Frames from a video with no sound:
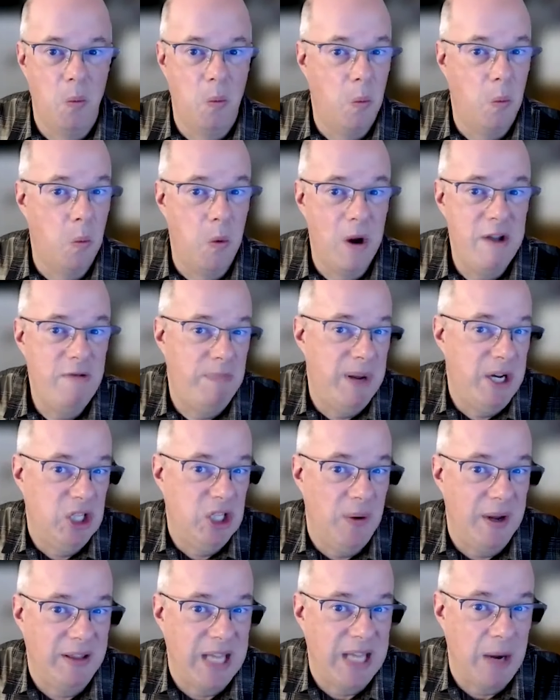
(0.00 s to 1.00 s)
We've been
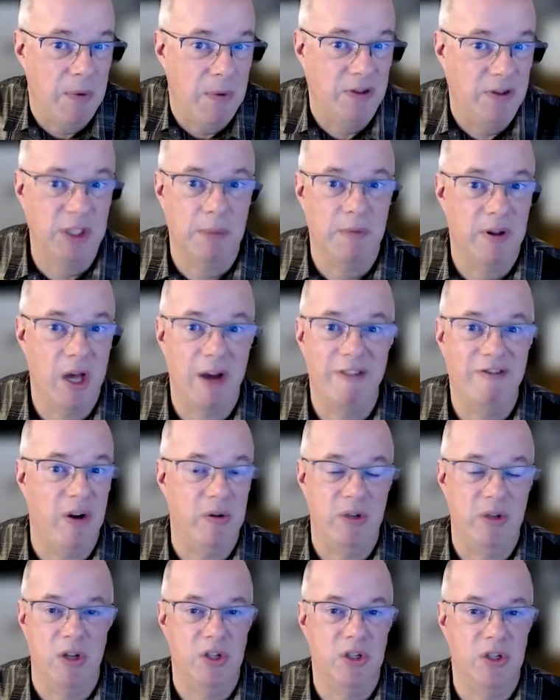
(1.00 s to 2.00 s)
doing that with some of our
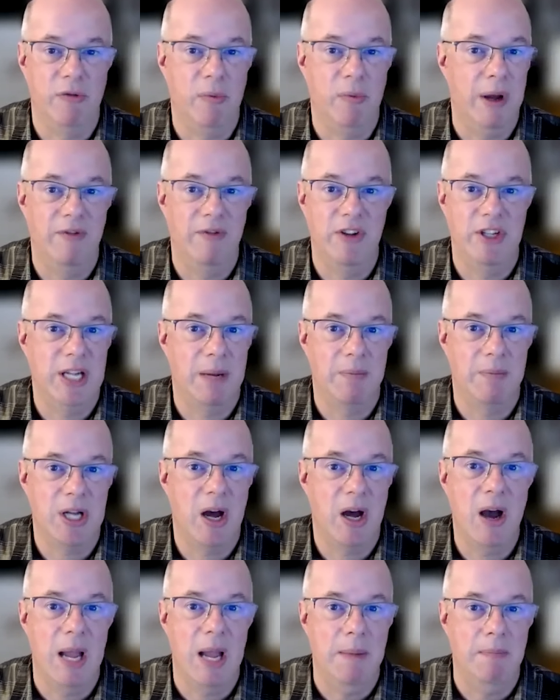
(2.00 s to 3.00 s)
photo software for some
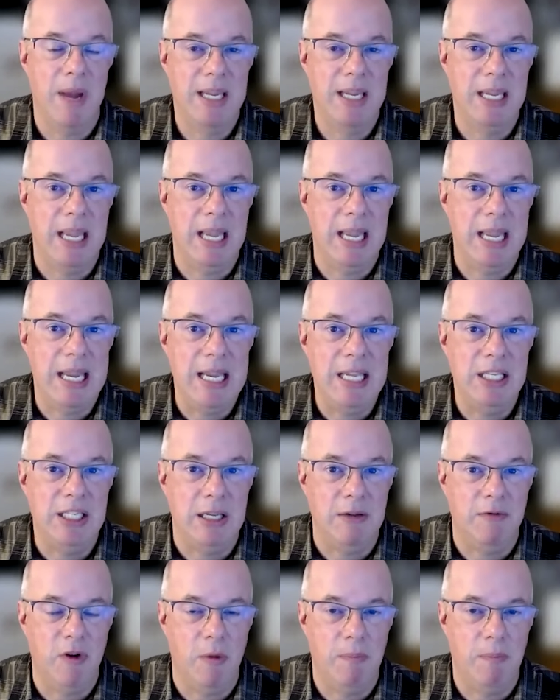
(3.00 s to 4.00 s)
time, making it
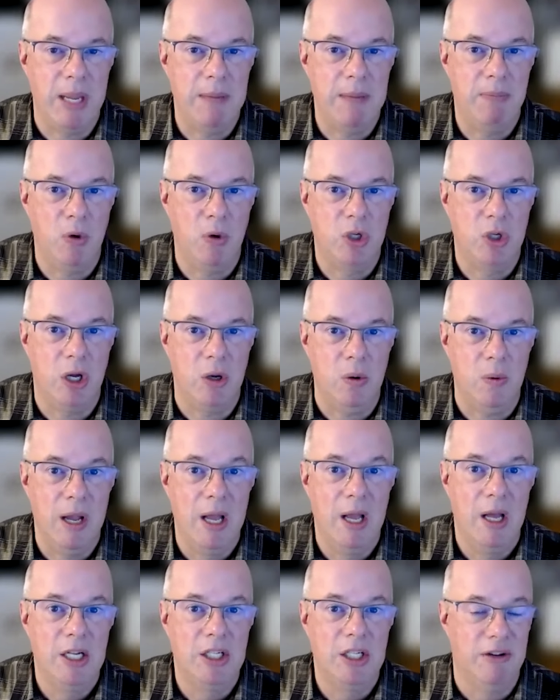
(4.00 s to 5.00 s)
easy for people to
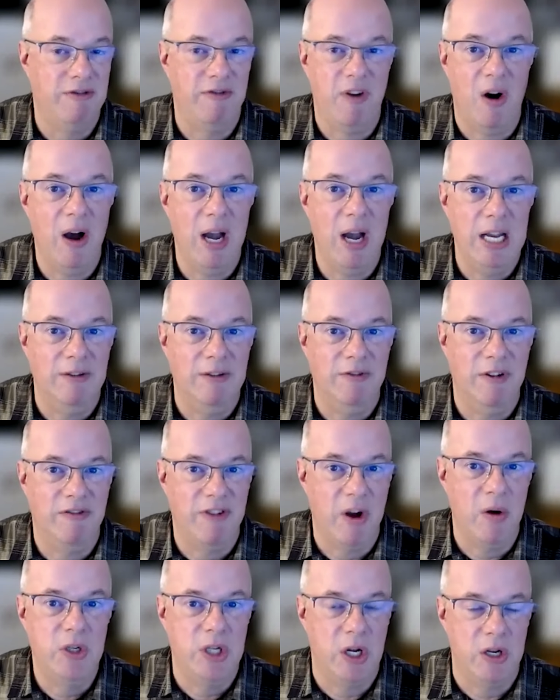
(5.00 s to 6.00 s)
find the
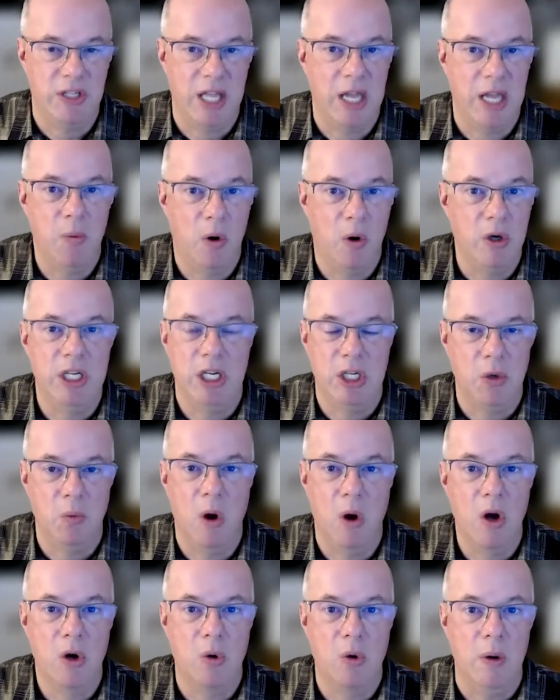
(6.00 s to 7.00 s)
photos they wanted to
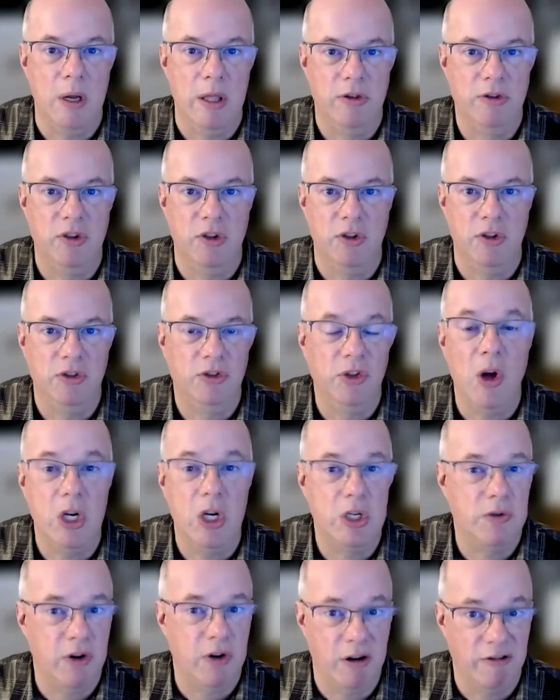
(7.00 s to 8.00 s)
work with, to
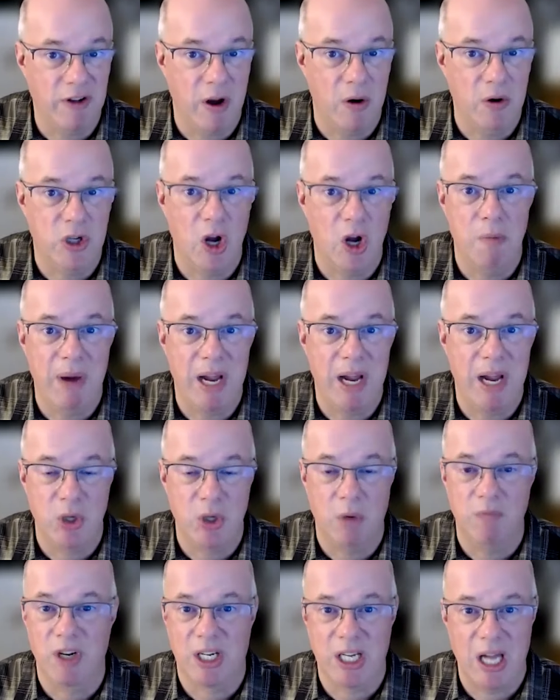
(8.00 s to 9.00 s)
search for a photo based
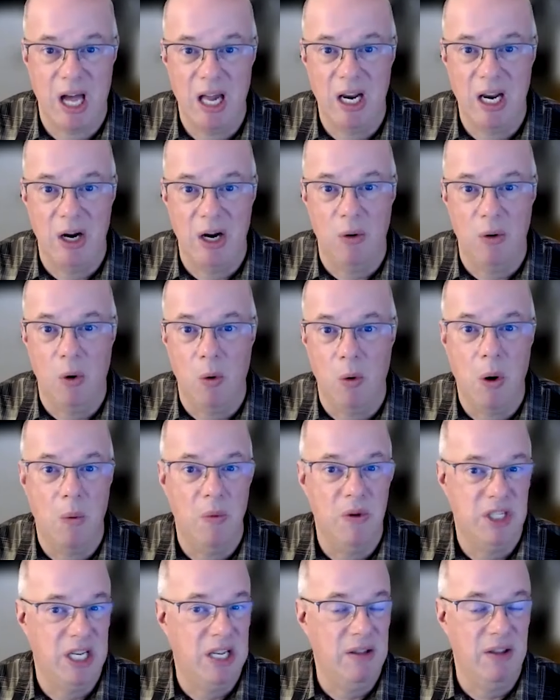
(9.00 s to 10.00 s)
on the color or what
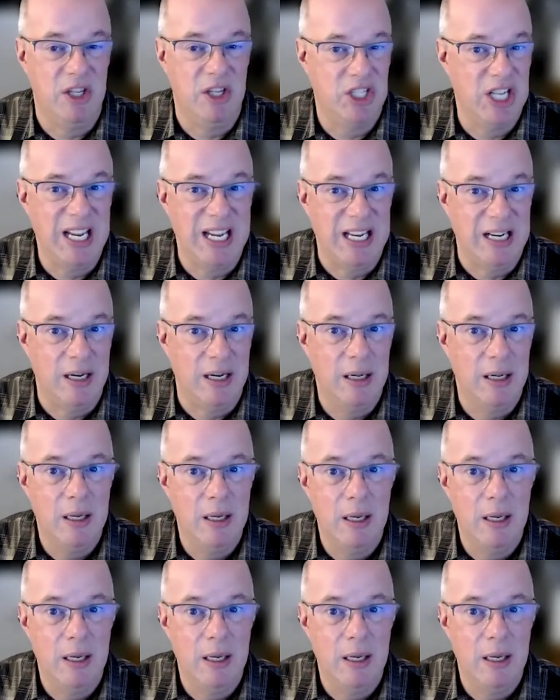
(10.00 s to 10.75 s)
was in the scene.